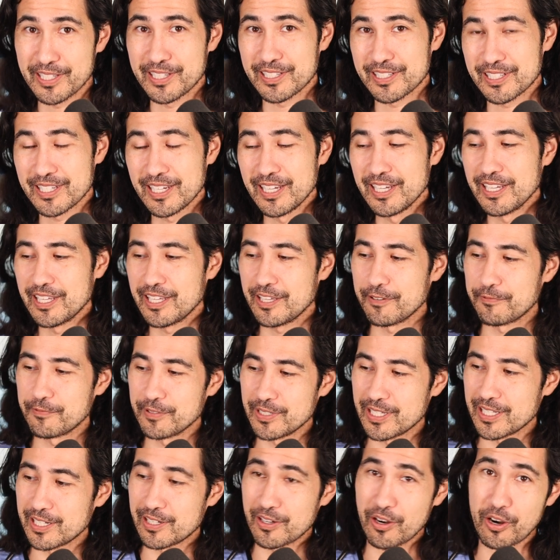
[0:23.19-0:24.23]
Like if we
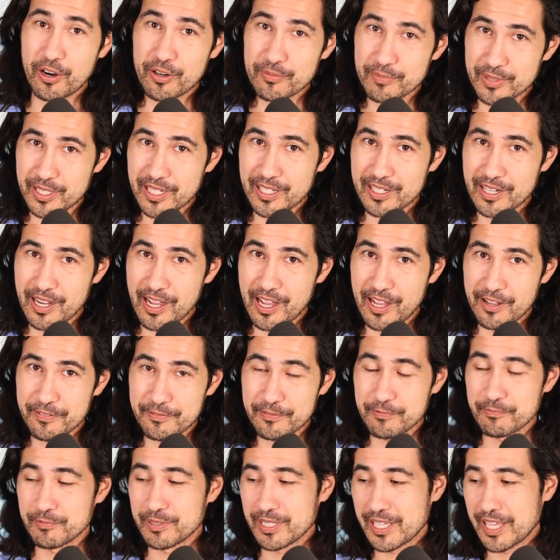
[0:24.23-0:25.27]
get an arm cut
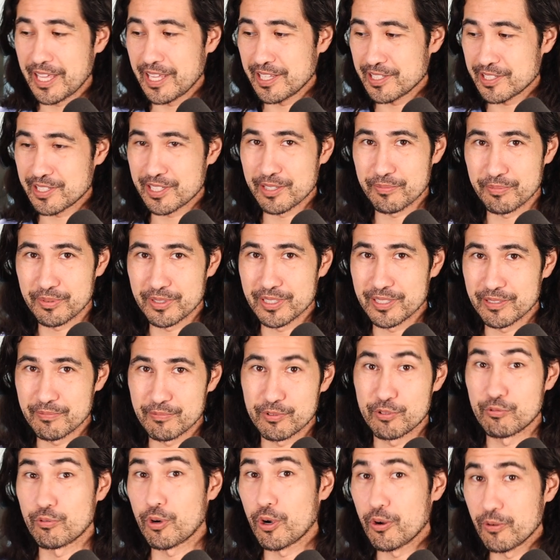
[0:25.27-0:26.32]
off, we can't simply
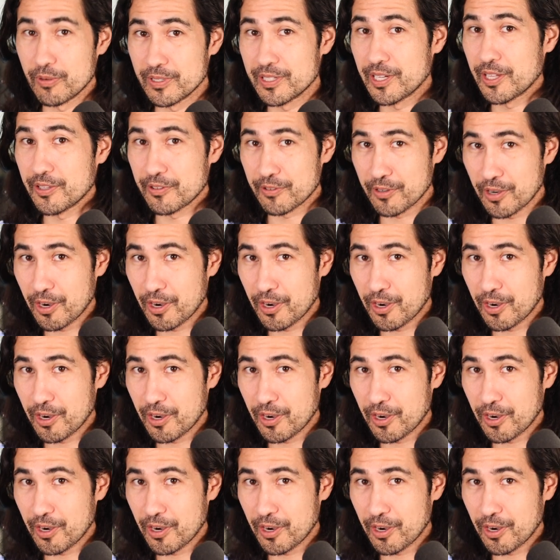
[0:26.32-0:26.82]
grow another